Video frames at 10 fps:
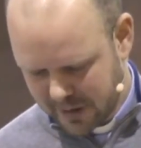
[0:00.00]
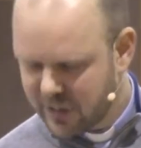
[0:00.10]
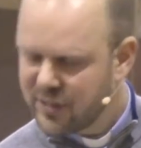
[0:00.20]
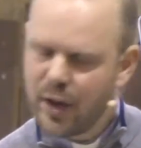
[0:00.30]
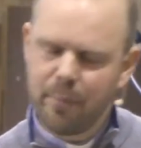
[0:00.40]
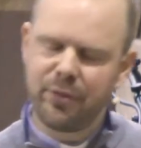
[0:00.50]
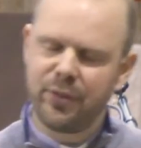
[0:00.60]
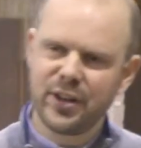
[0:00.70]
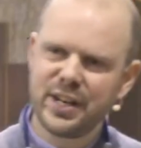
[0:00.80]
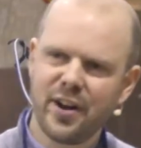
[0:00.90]
So Psalm
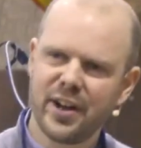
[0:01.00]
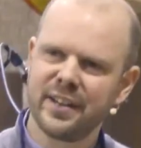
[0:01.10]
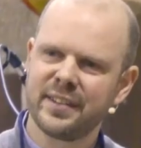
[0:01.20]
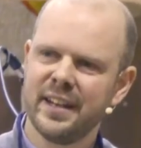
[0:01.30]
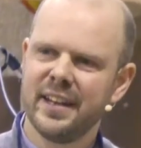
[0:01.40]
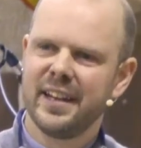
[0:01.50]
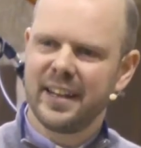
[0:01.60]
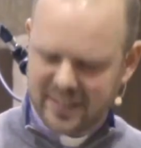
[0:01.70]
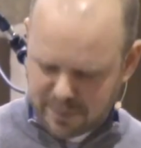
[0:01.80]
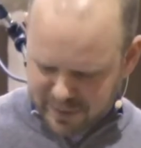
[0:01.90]
39 is,
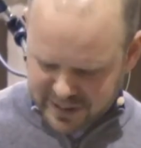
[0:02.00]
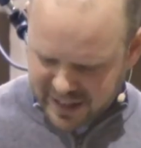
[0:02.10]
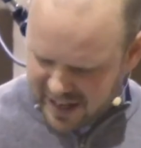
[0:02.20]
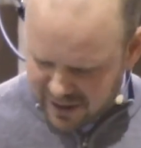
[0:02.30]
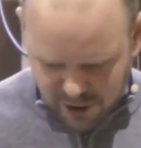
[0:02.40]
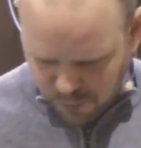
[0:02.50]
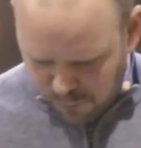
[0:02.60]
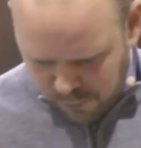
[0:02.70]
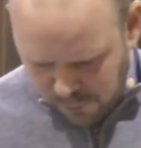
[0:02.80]
is simply saying, look,